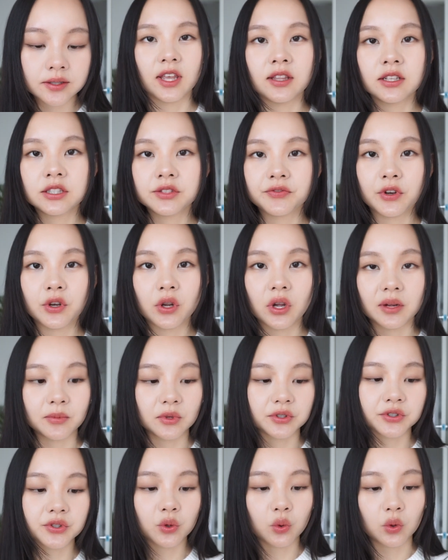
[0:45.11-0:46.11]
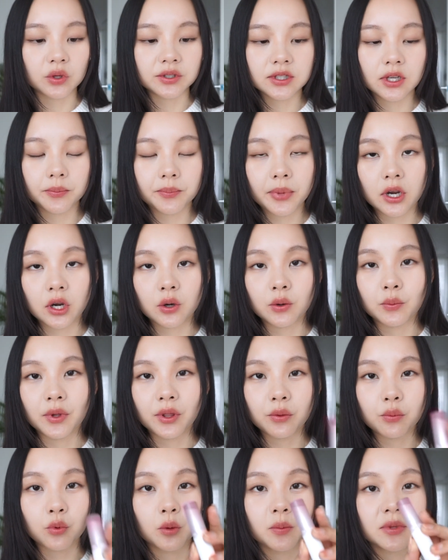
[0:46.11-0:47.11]
In this video, I'm also going to compare it
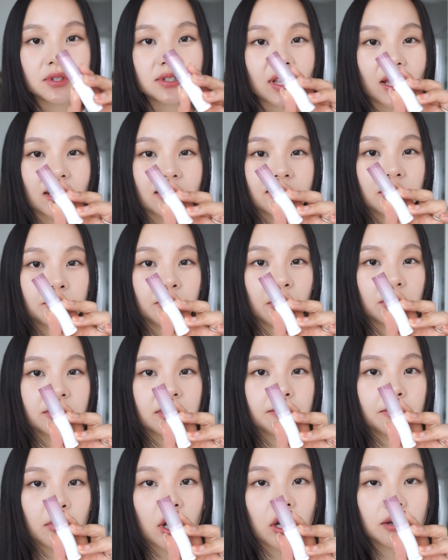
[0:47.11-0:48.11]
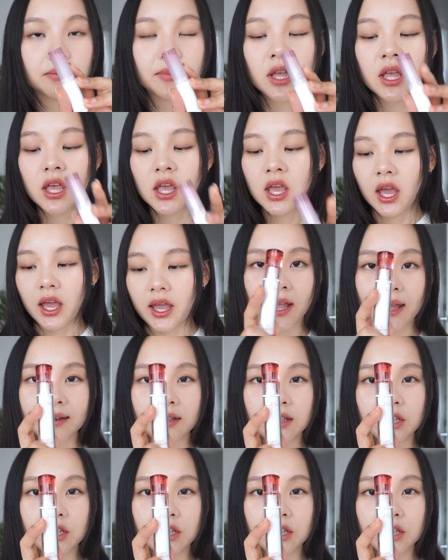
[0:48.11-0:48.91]
with Roman's Lasting Melting Balm and